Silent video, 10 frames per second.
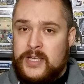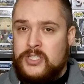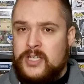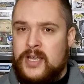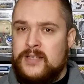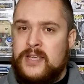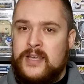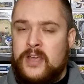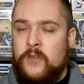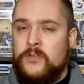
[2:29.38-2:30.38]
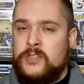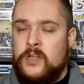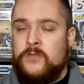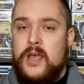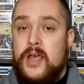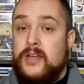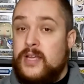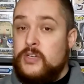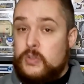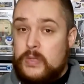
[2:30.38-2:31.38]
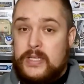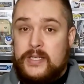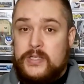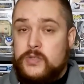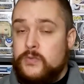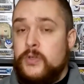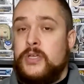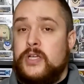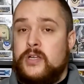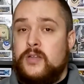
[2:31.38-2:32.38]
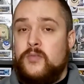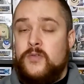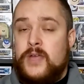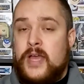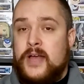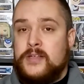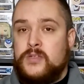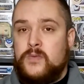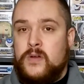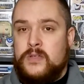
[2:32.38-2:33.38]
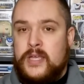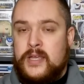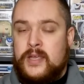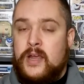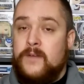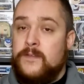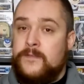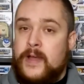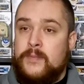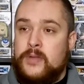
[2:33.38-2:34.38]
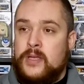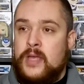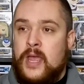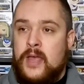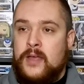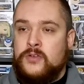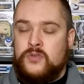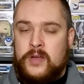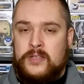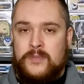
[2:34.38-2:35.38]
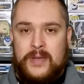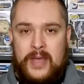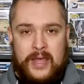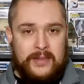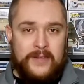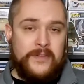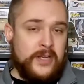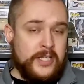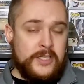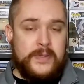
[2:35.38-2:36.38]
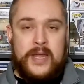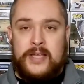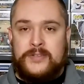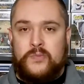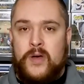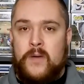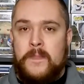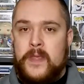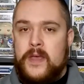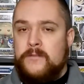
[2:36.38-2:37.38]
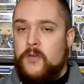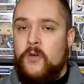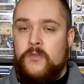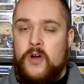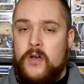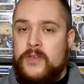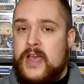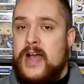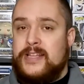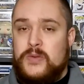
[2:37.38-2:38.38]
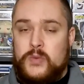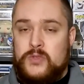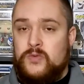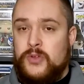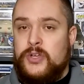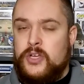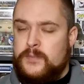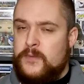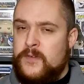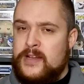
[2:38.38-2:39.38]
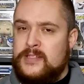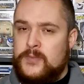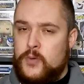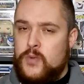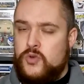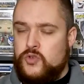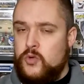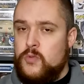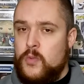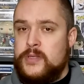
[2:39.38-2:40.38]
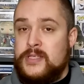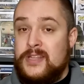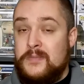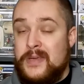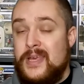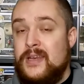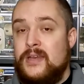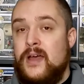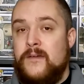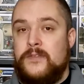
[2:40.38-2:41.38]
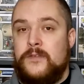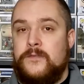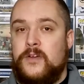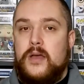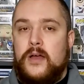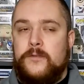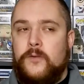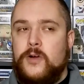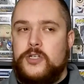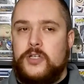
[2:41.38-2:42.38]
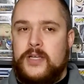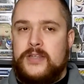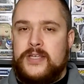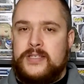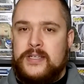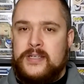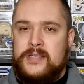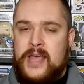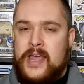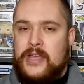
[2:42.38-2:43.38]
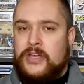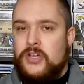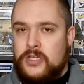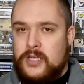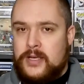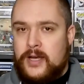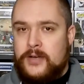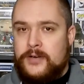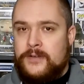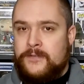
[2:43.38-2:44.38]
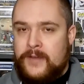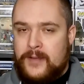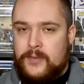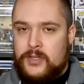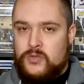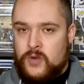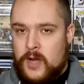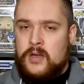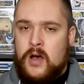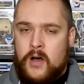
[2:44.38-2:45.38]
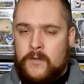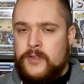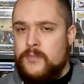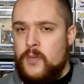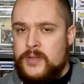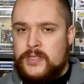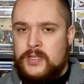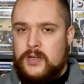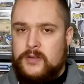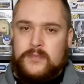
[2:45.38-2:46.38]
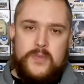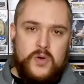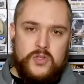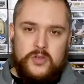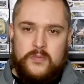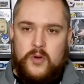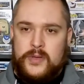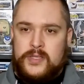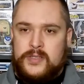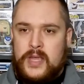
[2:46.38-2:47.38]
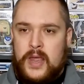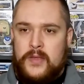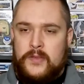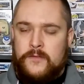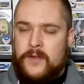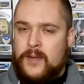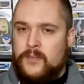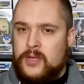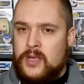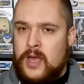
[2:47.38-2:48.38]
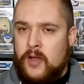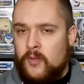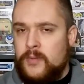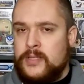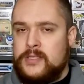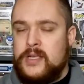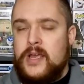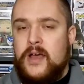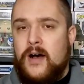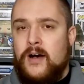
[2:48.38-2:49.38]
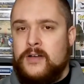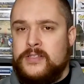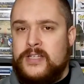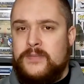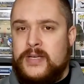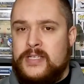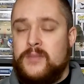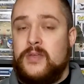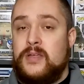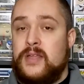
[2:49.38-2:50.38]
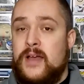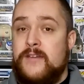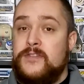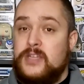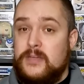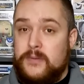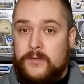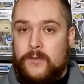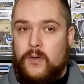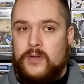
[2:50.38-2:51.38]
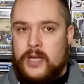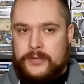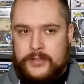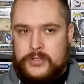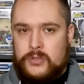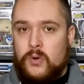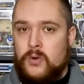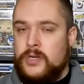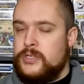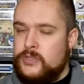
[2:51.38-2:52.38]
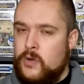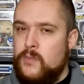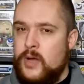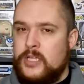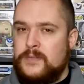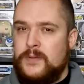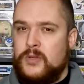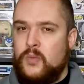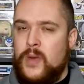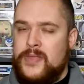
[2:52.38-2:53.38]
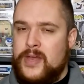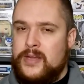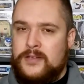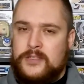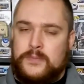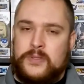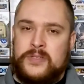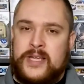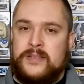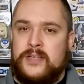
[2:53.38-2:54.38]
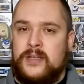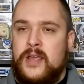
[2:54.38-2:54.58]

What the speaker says: She can't take care of herself. And Andrew Lincoln's really good in the movie as well, taking care of the family and trying to be a loving husband as well. But overall, the acting was really good, providing some emotional moments in the beginning of the film. Unfortunately, this is a cookie cutter family drama. All of the moments in here, the emotional moments and the family elements, all seem like something that I've seen before. Not the story so much, but the way that it is presented.